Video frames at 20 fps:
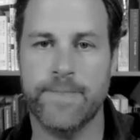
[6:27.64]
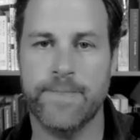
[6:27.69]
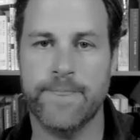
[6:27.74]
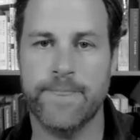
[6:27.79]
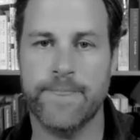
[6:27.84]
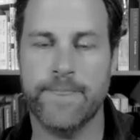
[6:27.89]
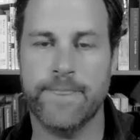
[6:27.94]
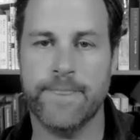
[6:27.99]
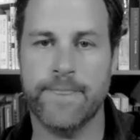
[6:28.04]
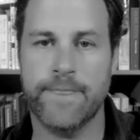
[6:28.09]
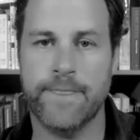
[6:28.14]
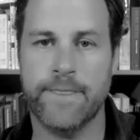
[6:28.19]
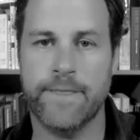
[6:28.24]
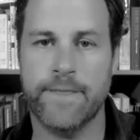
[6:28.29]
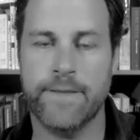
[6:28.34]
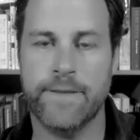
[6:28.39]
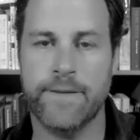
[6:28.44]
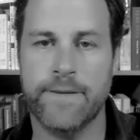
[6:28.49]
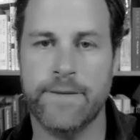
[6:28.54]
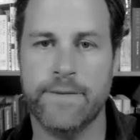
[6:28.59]

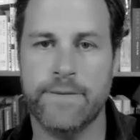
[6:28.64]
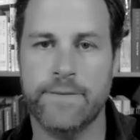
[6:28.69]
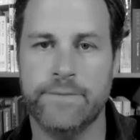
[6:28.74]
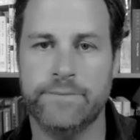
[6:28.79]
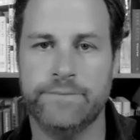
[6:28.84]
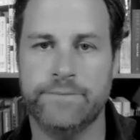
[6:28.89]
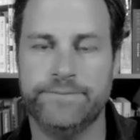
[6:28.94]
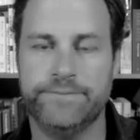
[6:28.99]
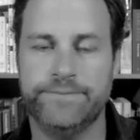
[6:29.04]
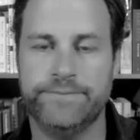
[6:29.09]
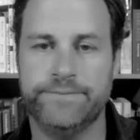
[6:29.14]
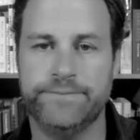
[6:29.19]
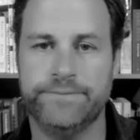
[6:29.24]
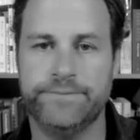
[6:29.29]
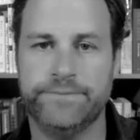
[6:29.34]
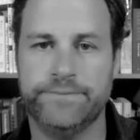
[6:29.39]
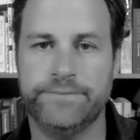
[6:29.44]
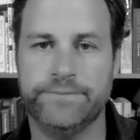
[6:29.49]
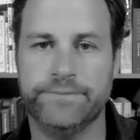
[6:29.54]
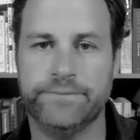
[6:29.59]

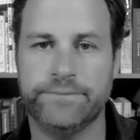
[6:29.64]
No words are spoken by the person on screen.